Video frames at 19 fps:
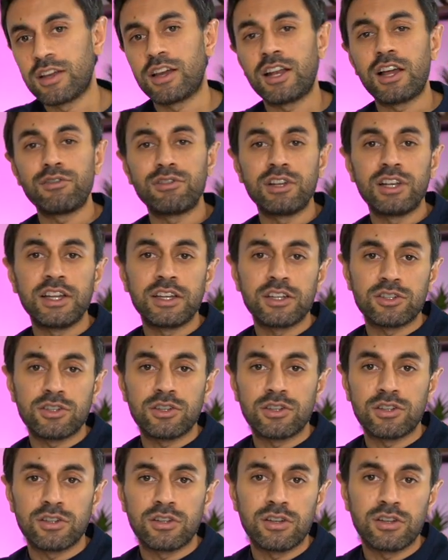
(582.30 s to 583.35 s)
I'll have a link
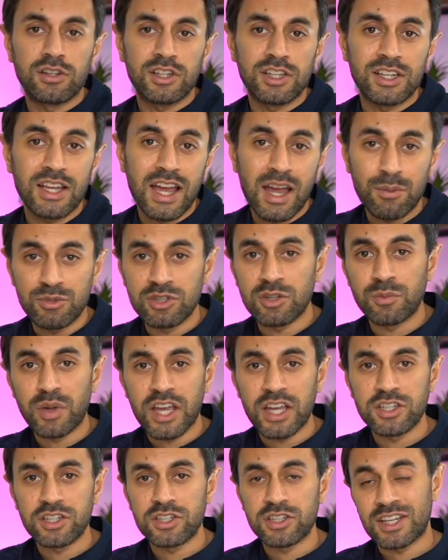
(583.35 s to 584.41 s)
to the Amazon
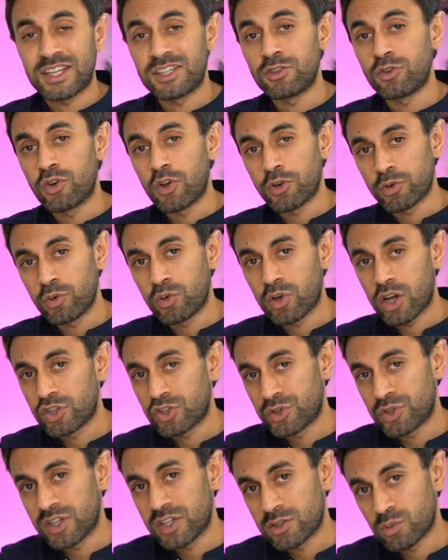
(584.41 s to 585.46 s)
pages in your local
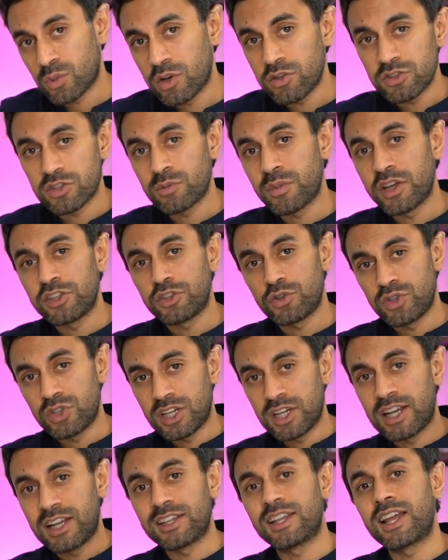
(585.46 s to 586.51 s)
country as well, so make sure you
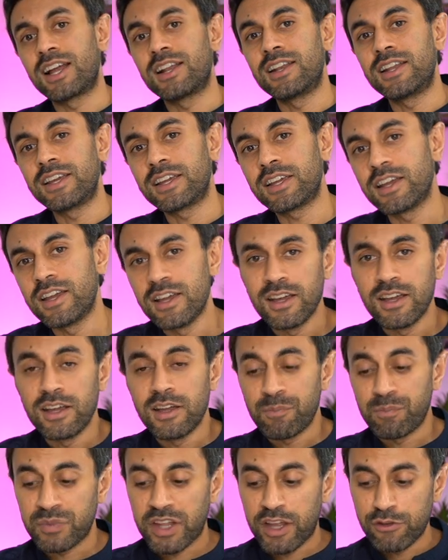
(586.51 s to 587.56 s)
click that link.
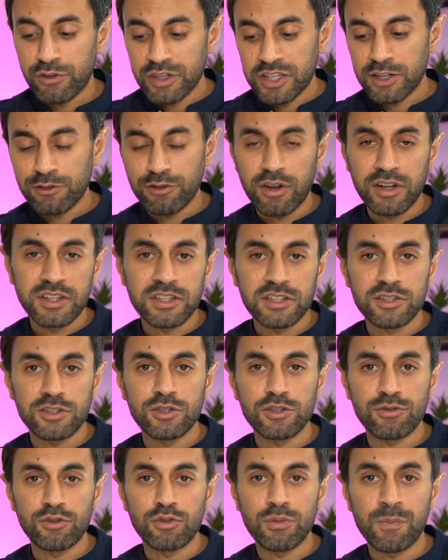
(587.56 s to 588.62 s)
If you did find this
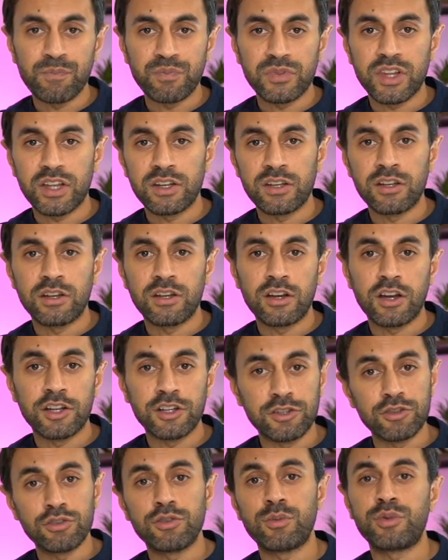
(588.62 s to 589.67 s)
useful, then I
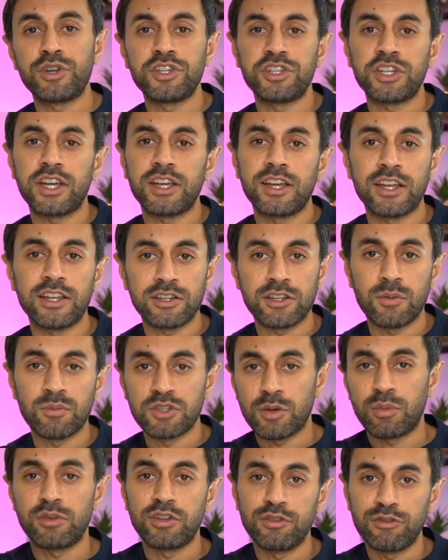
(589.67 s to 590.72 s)
do appreciate a thumbs
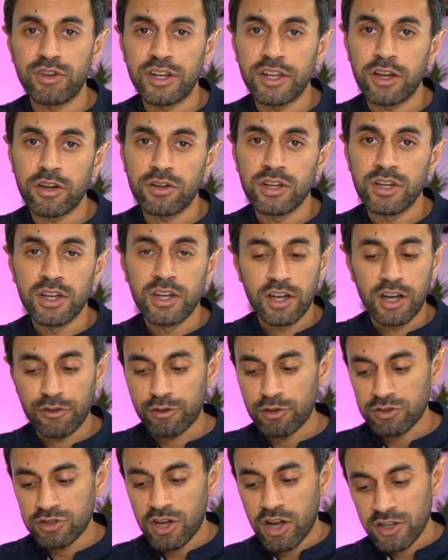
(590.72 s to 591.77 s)
up on the video. I've
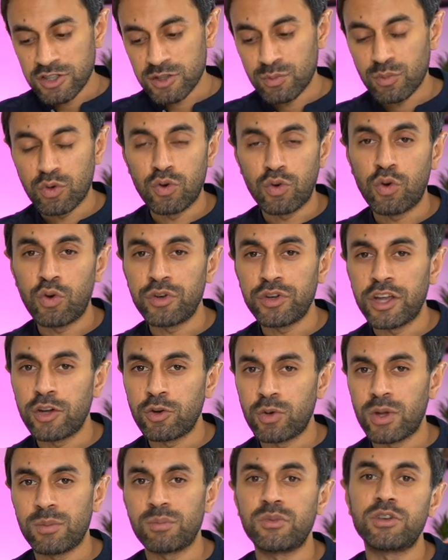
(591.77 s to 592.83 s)
got tons more audio
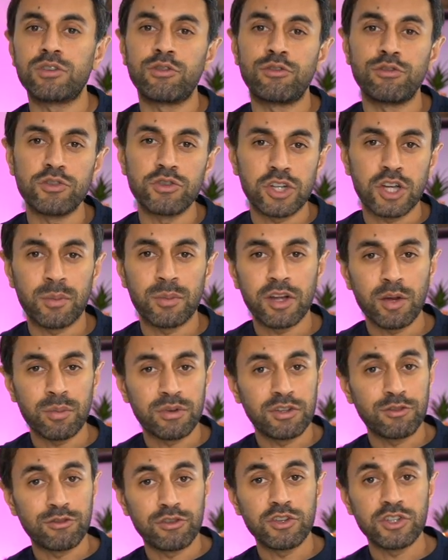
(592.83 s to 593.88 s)
equipment reviews coming up
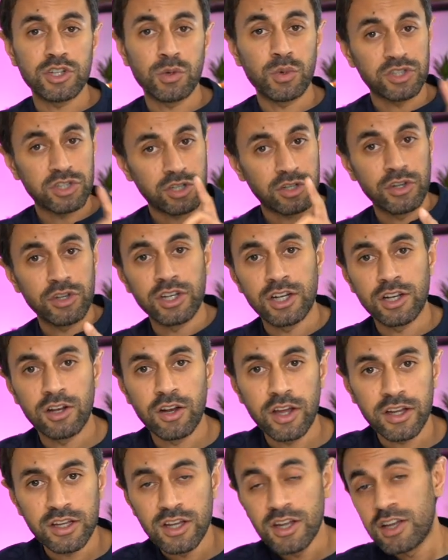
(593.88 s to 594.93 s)
in the future, which I know you're going to
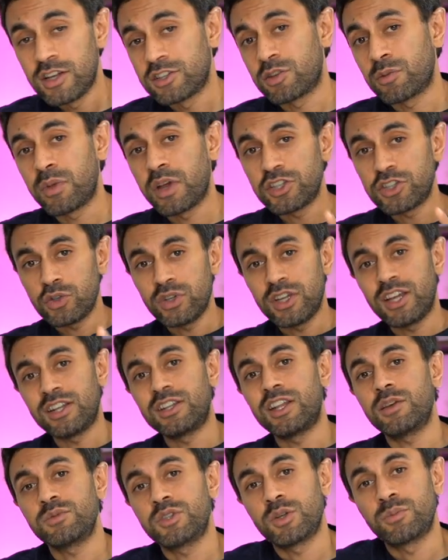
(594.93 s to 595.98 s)
like, so make sure you hit
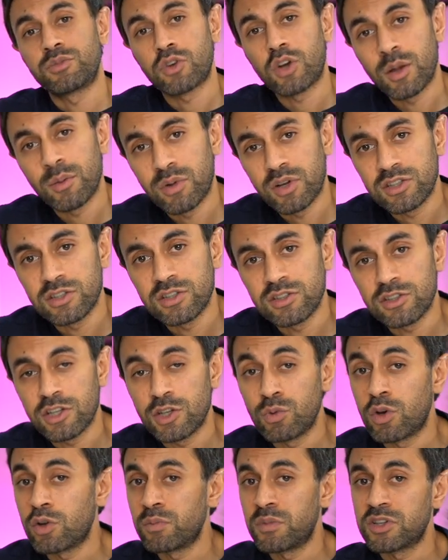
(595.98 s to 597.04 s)
that subscribe button so you
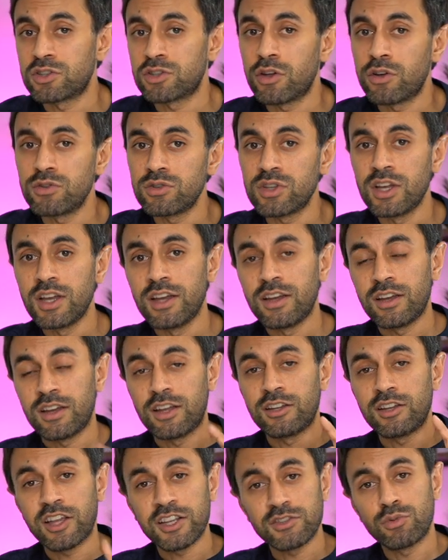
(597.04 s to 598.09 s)
won't miss those.
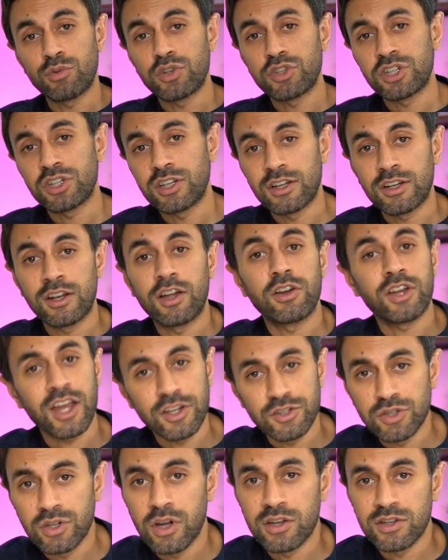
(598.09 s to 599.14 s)
And thanks for watching, and I'll
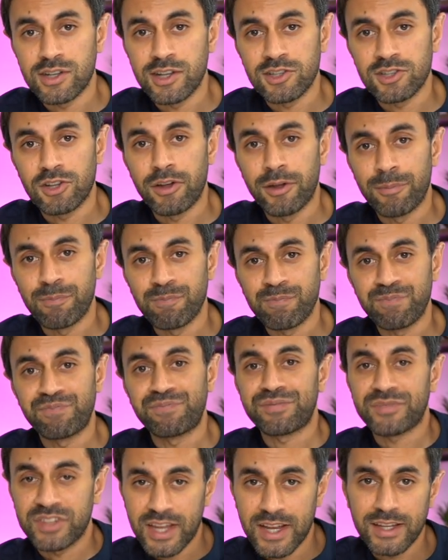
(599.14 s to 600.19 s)
catch you guys next time.
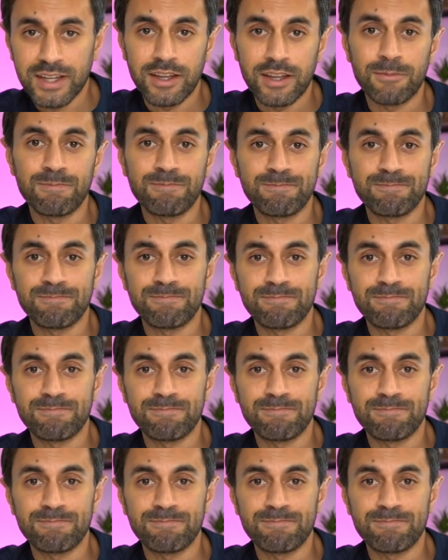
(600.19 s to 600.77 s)
Take care.